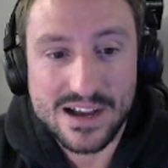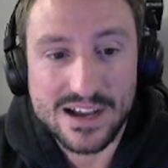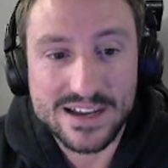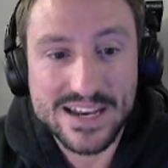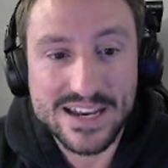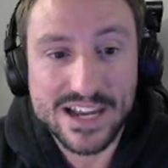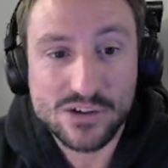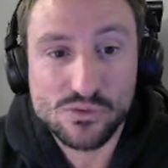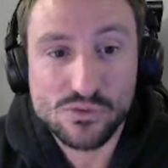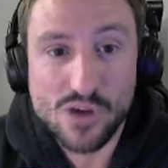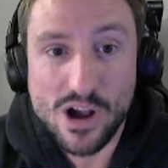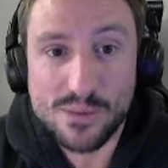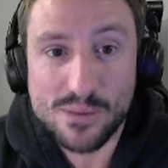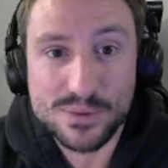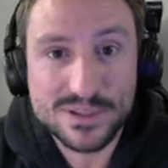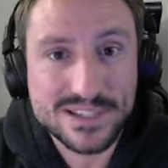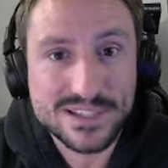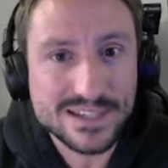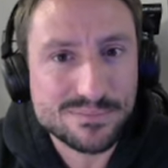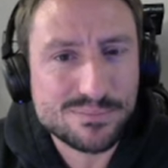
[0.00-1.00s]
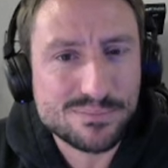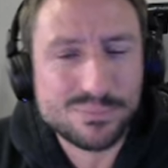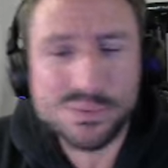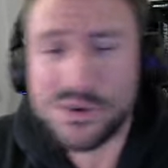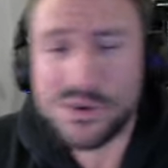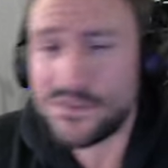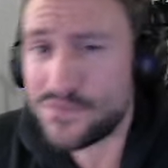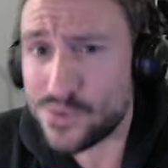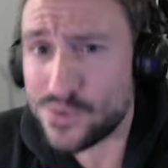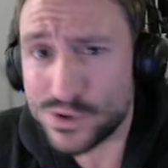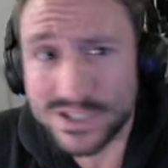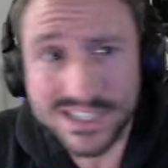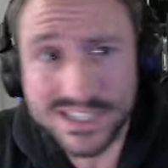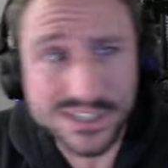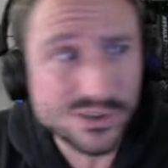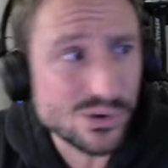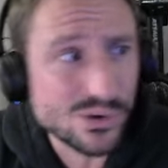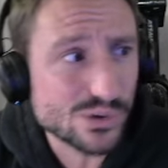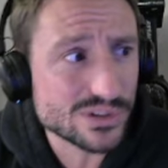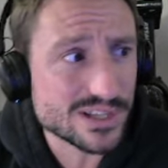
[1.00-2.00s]
Nick Robertson put
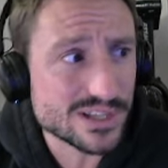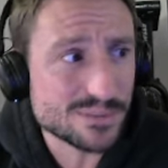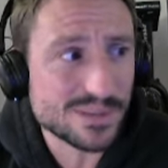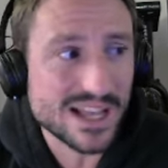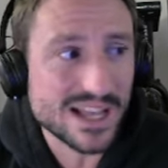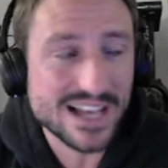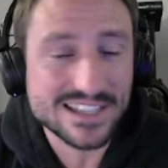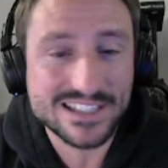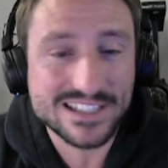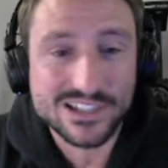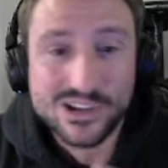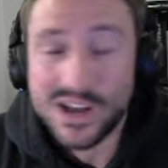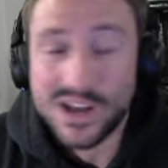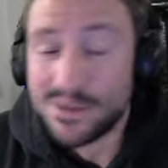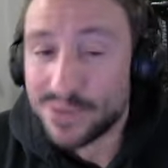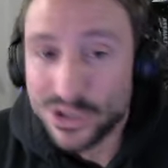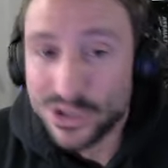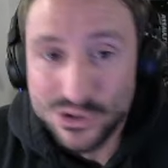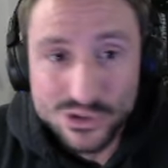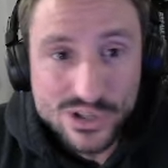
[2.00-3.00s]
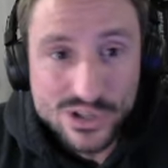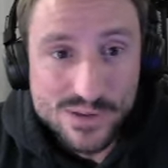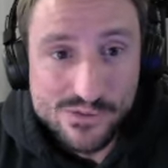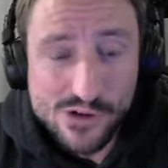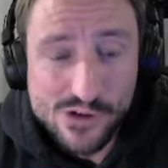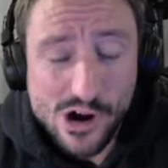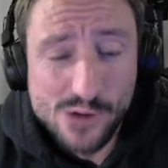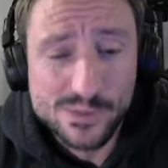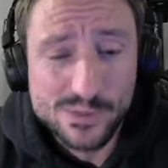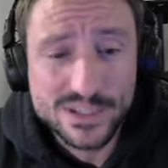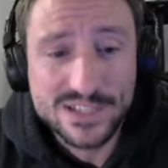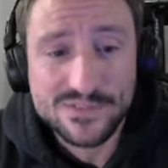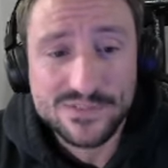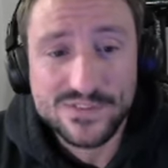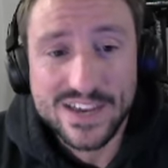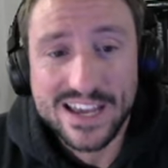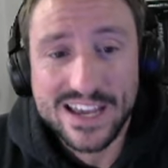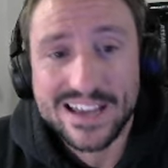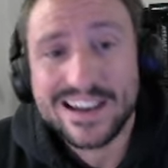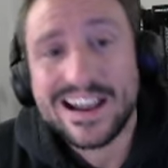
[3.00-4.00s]
14 goals up last year. I'm a huge Nick Robertson
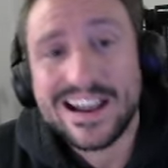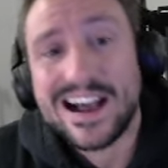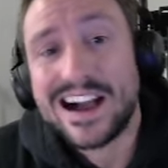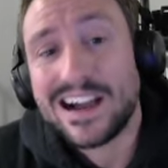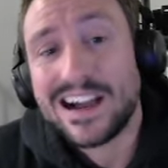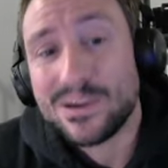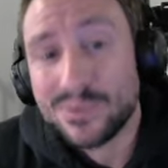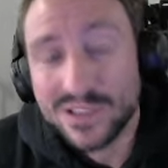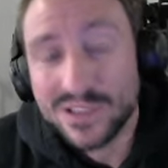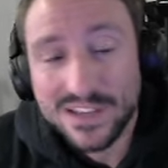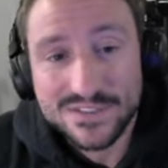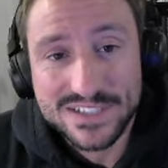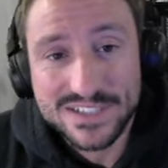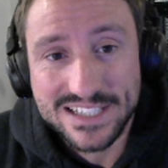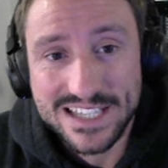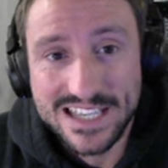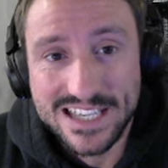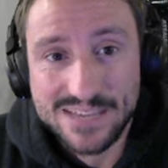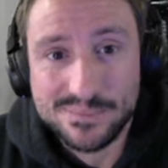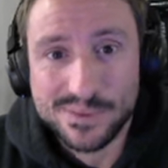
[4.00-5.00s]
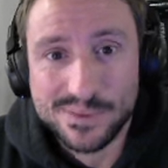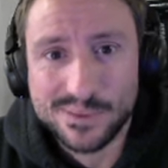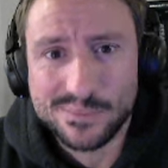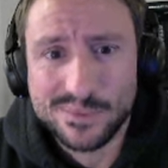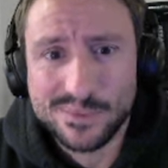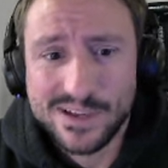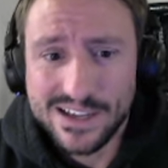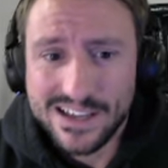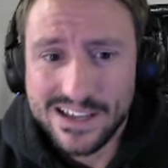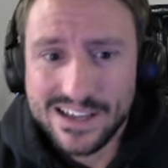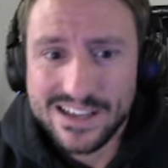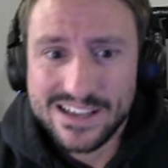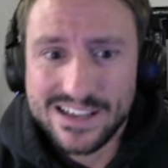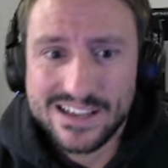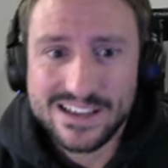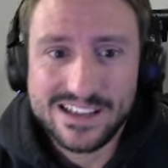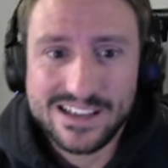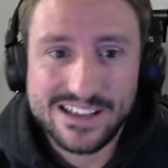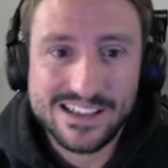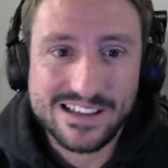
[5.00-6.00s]
fan. I would love to keep him.
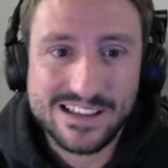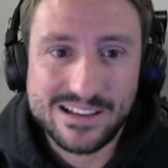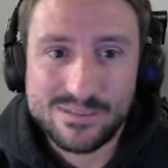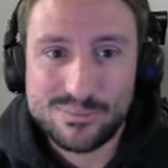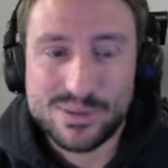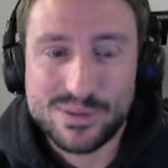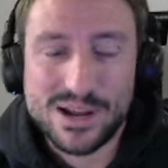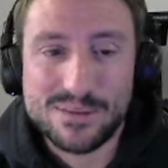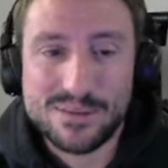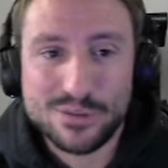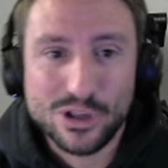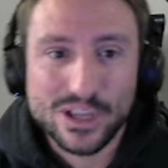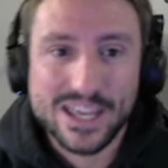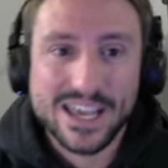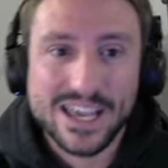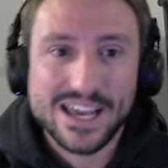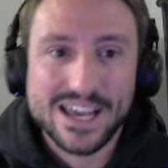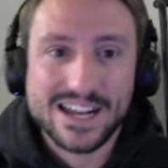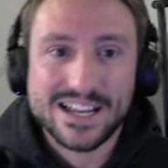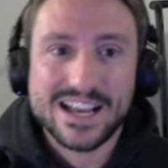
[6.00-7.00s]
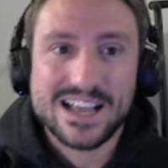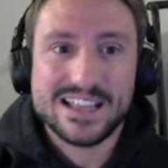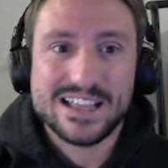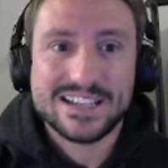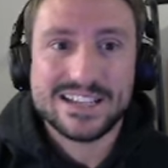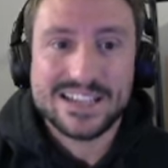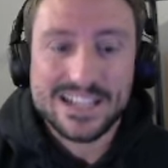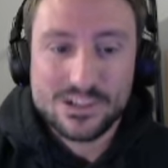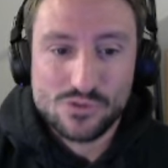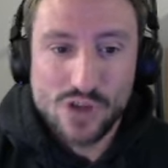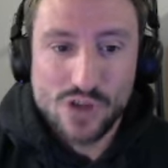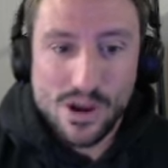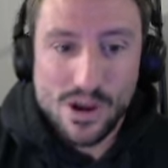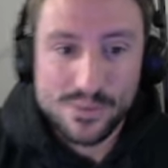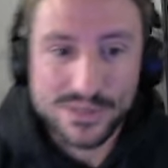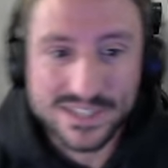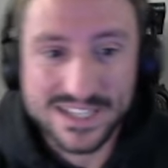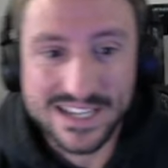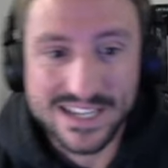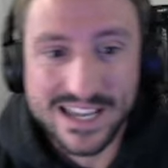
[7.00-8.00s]
But I'm looking at a guy like Nick
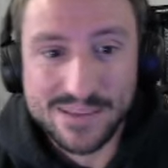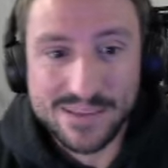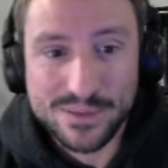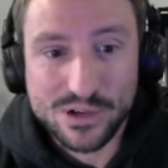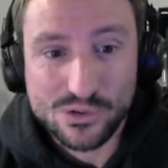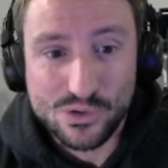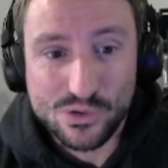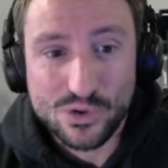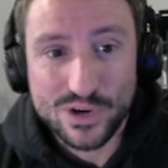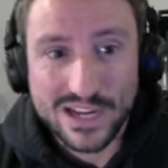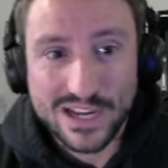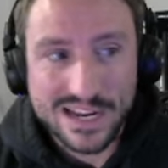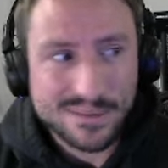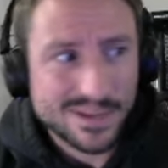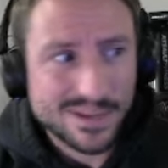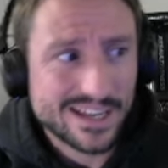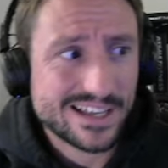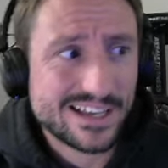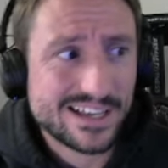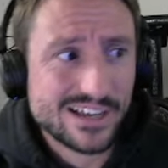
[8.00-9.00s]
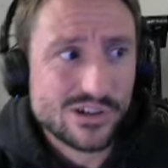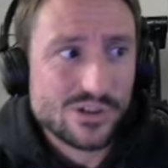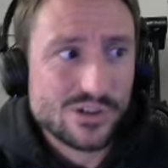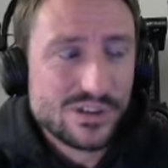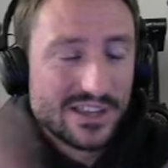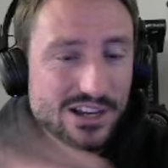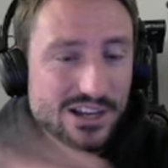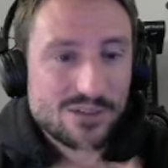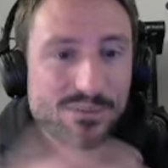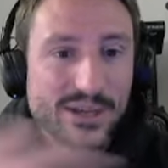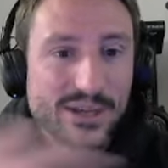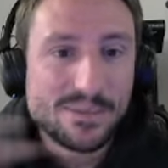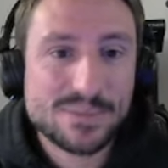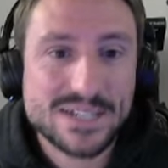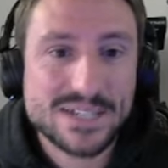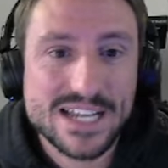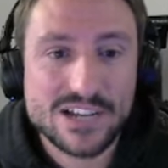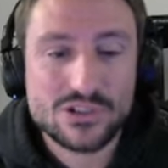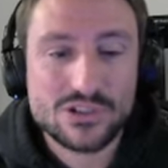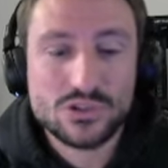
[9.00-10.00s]
Robertson and McGroarty, and I'm like, could there be a
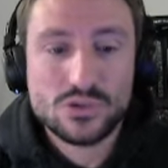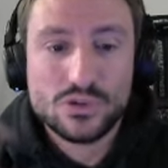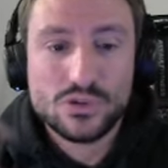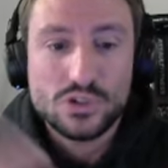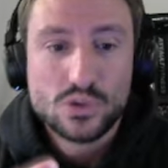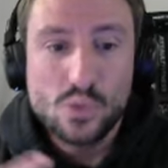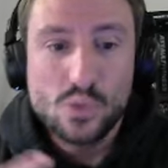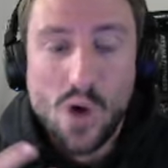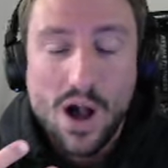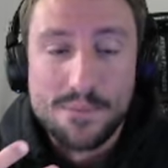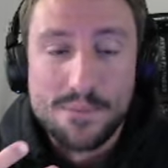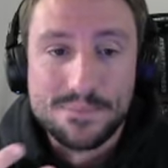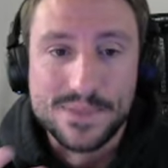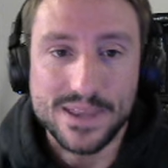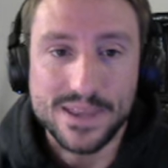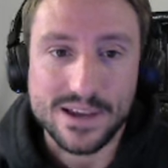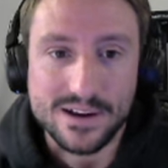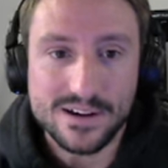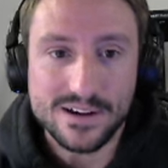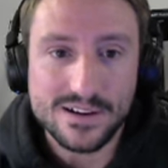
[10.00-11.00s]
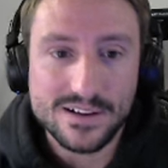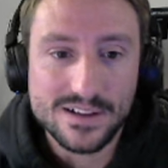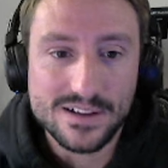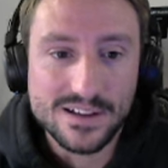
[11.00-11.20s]
potential swap there?